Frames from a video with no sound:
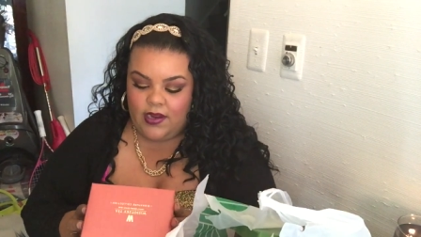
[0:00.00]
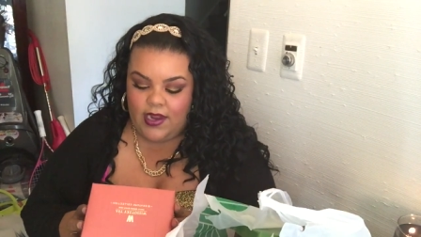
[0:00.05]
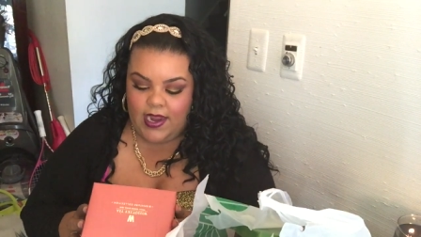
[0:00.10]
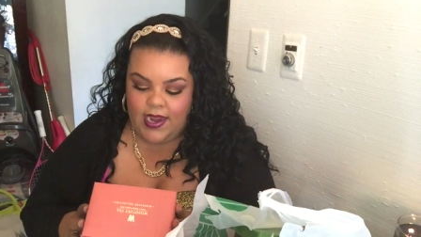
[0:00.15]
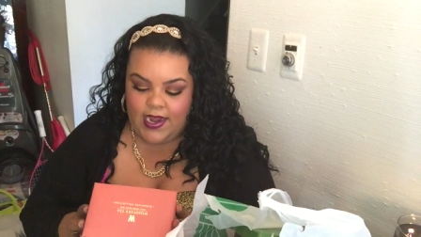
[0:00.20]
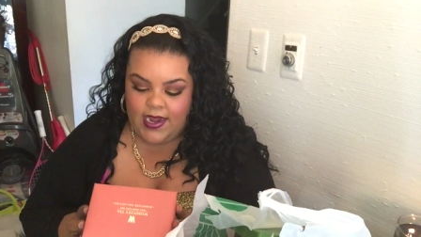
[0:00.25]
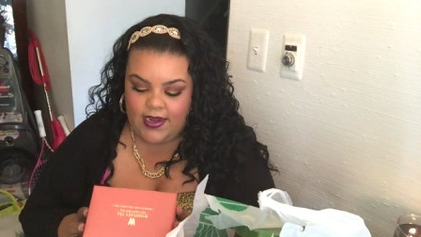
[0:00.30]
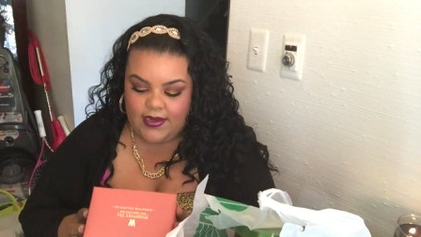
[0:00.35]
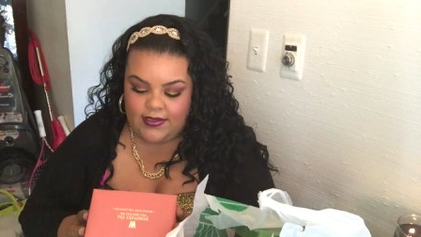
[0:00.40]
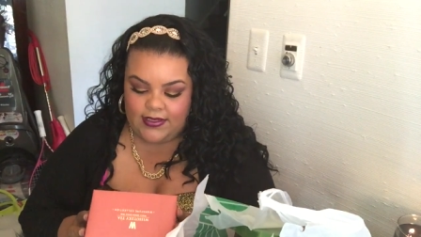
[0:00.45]

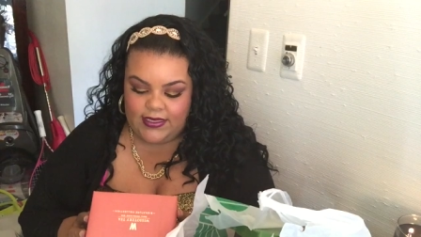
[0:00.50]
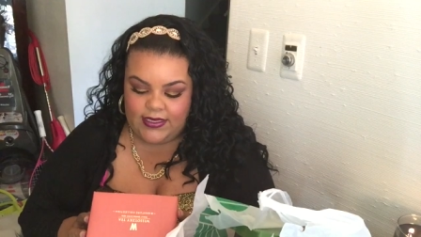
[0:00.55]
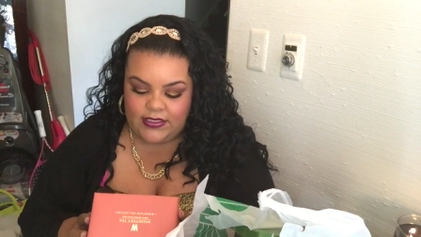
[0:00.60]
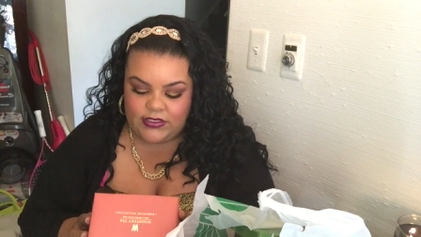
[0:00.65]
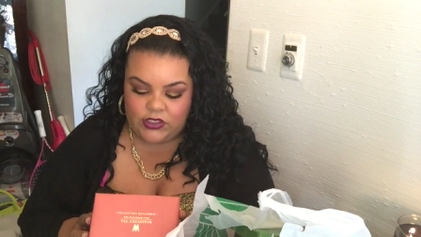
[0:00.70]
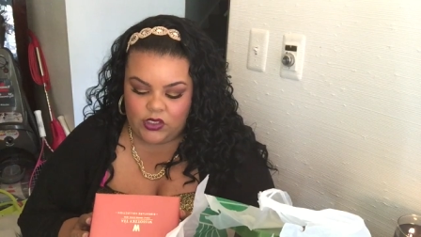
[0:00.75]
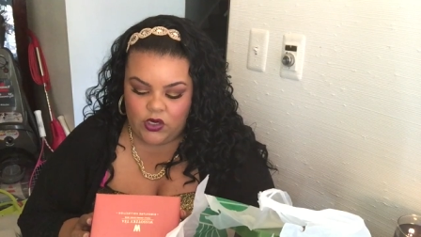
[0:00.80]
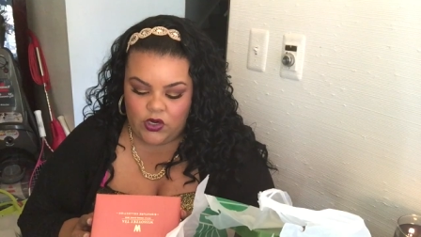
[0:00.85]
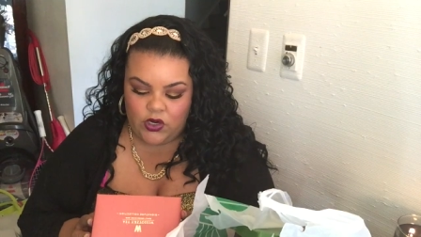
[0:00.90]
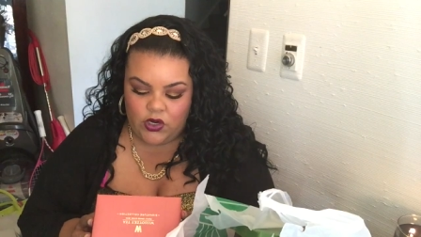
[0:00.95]
And
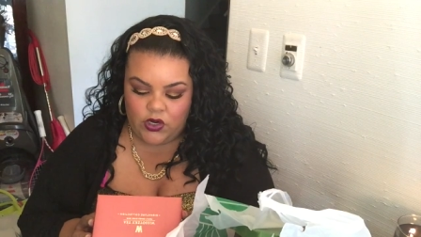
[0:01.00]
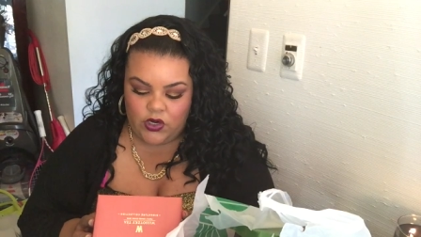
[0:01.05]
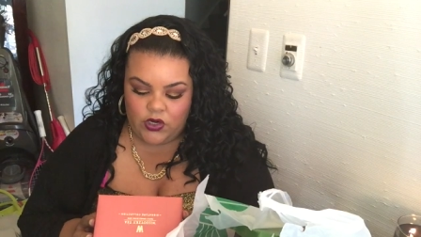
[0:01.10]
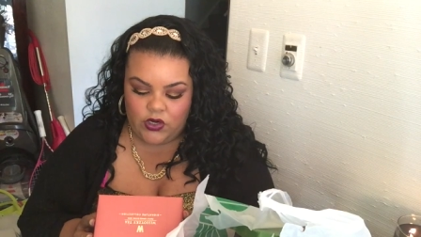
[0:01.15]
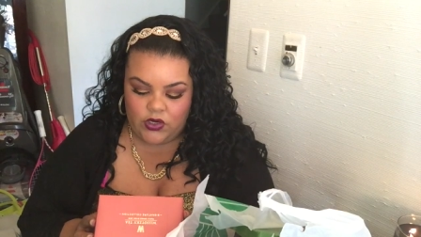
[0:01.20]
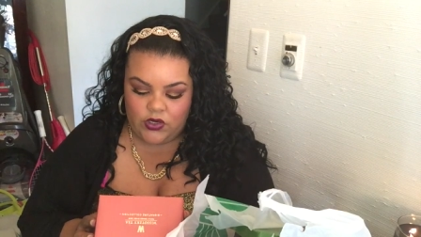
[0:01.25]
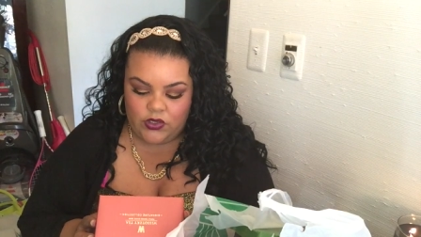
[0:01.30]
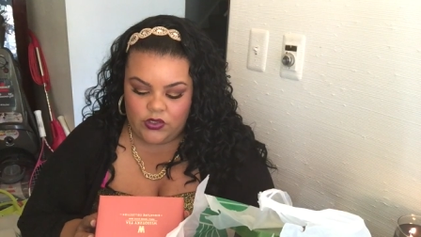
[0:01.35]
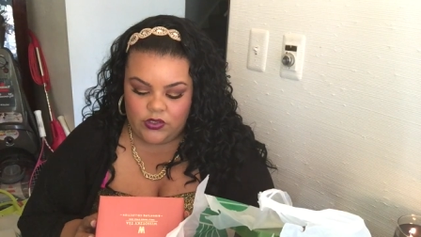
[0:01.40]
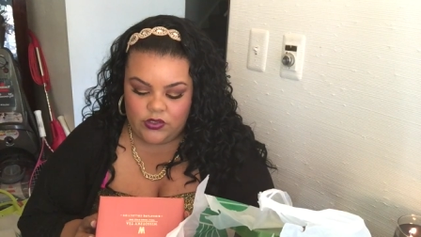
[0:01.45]
these
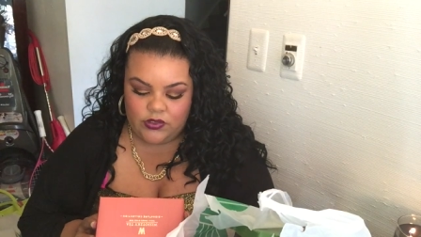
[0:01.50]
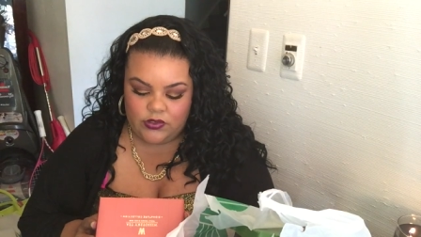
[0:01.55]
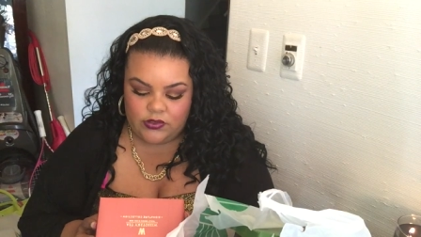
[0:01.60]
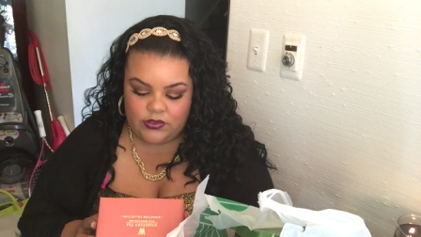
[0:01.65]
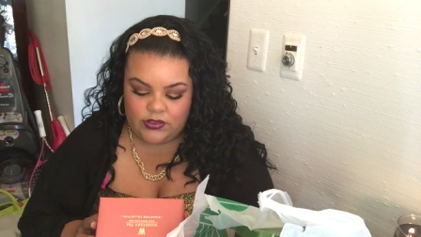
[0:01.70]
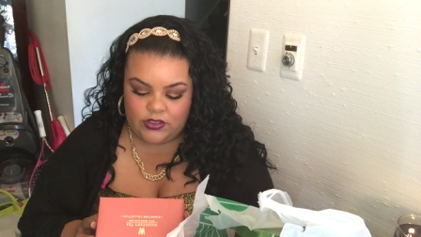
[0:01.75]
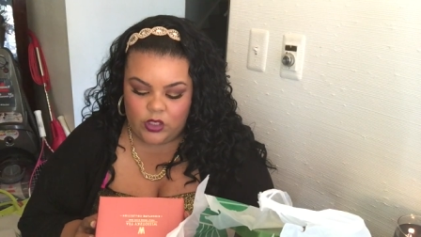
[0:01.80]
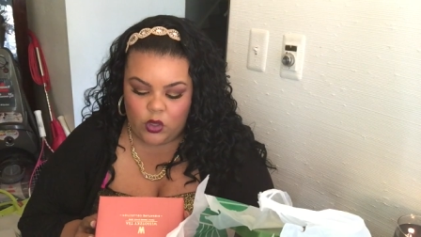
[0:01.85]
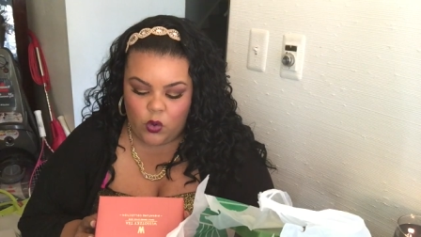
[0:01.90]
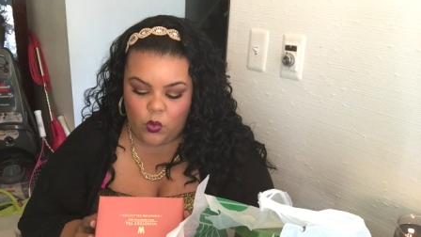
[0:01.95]
are
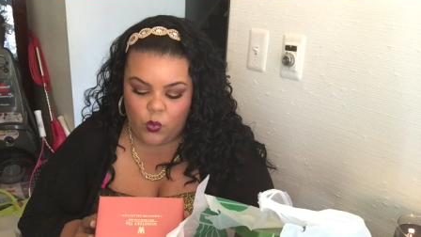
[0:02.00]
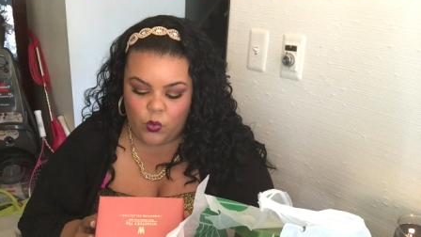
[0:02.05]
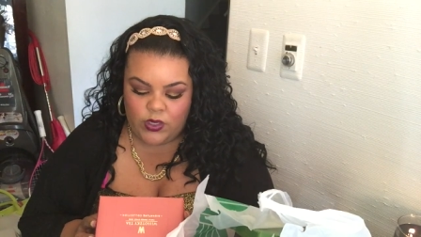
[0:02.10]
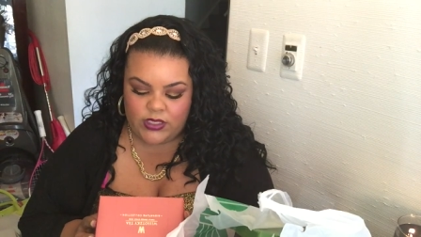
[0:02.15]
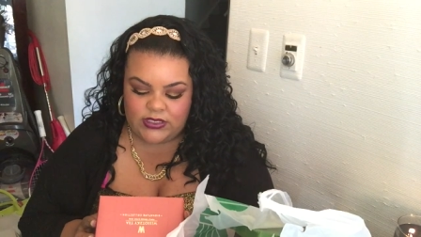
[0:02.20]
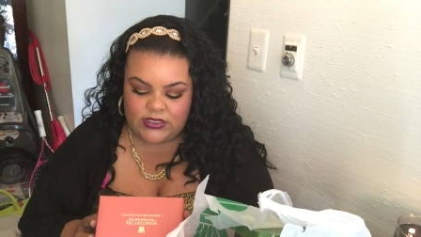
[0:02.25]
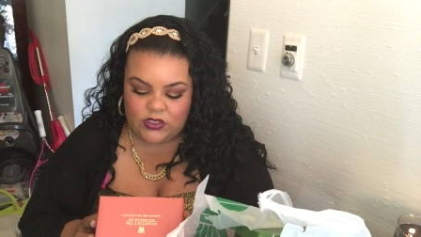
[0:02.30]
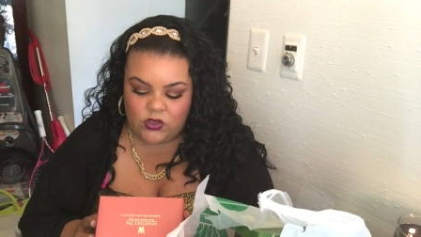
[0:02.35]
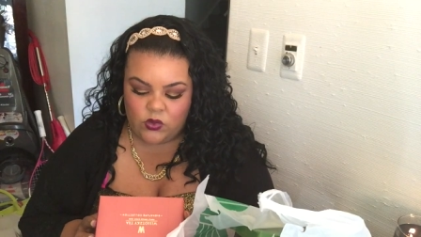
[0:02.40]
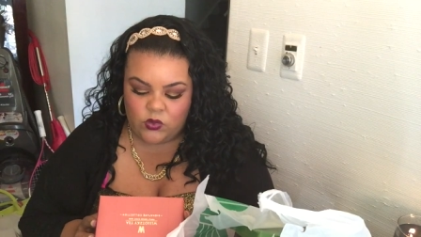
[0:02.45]
the
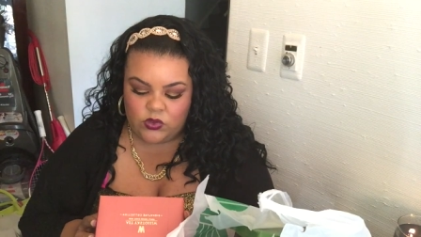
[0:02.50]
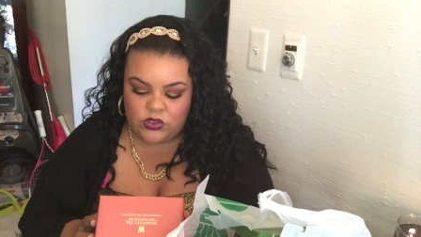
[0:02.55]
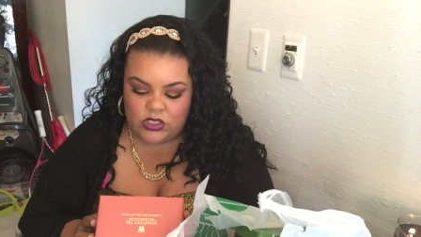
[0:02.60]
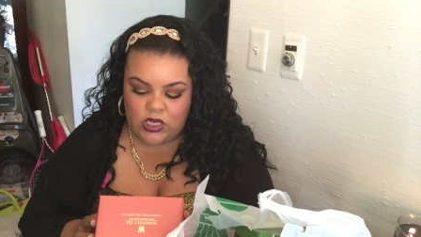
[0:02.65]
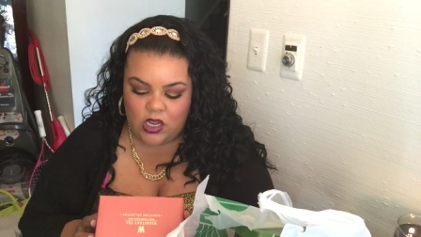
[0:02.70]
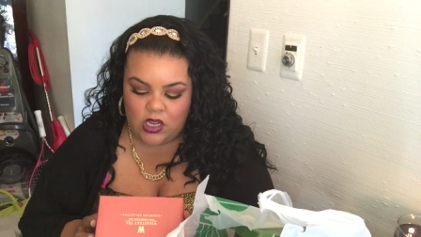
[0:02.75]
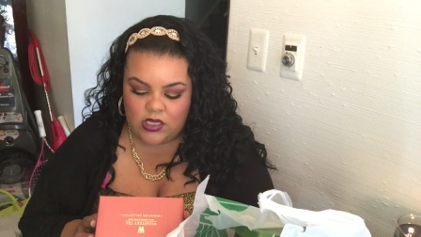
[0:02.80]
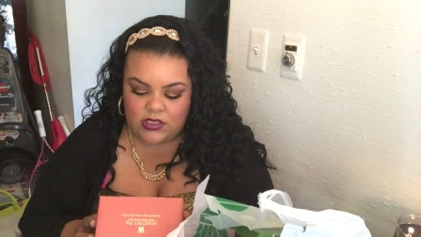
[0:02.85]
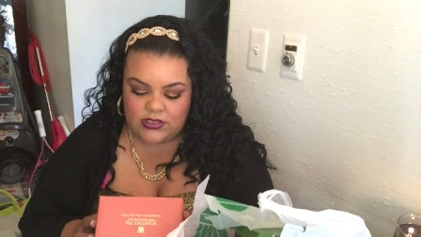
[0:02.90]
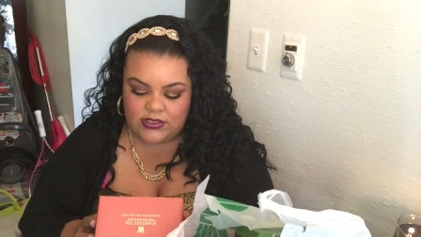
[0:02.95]

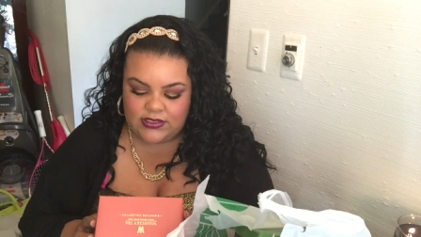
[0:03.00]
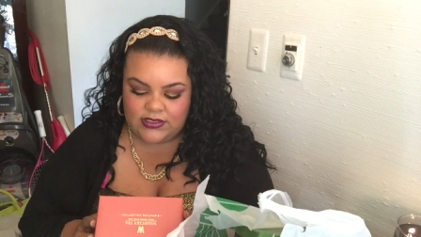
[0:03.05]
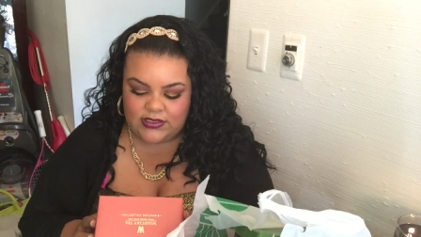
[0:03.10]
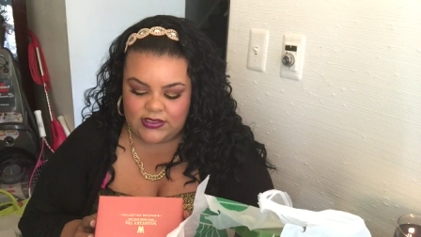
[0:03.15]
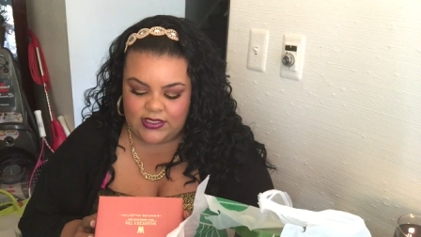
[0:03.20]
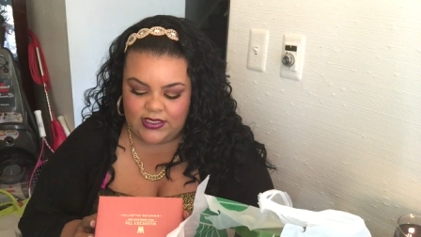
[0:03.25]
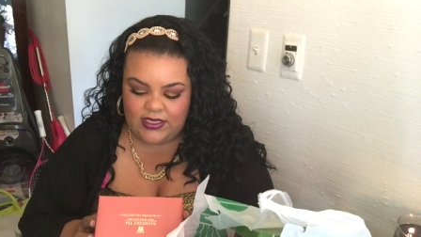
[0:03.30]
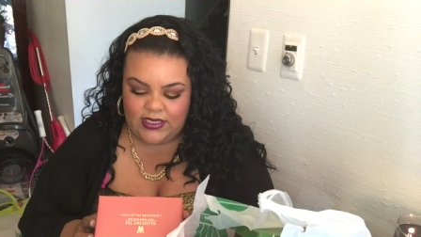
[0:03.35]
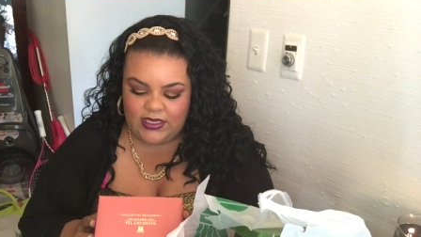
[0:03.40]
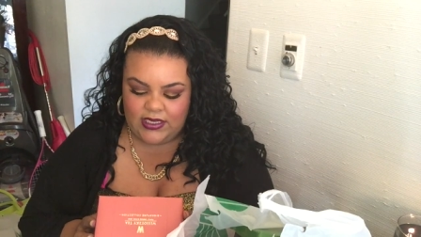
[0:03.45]

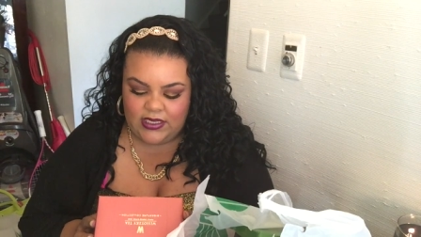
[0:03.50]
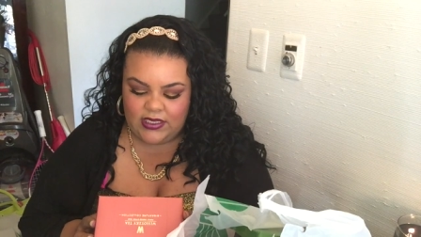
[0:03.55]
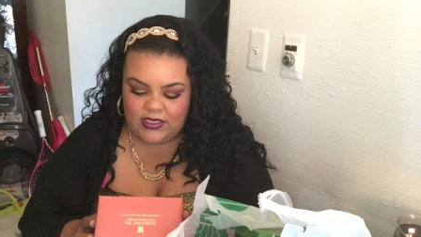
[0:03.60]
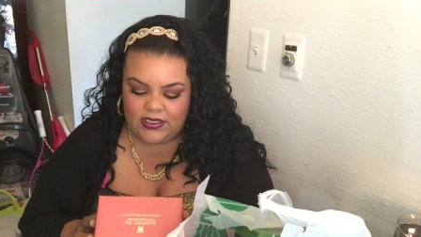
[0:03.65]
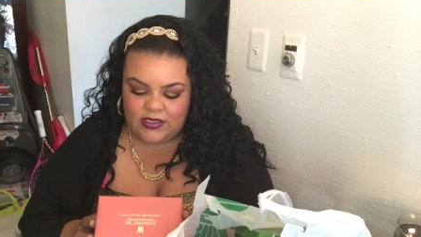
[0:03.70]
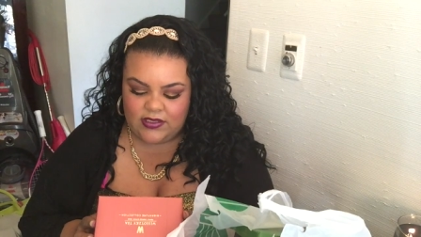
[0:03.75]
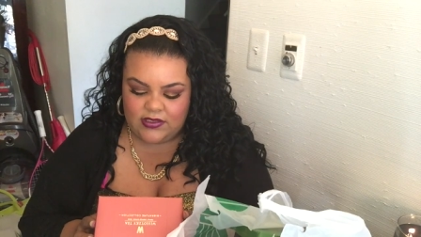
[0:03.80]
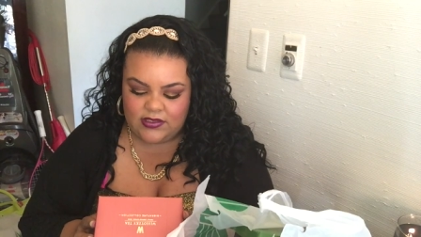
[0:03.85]
Wissotzky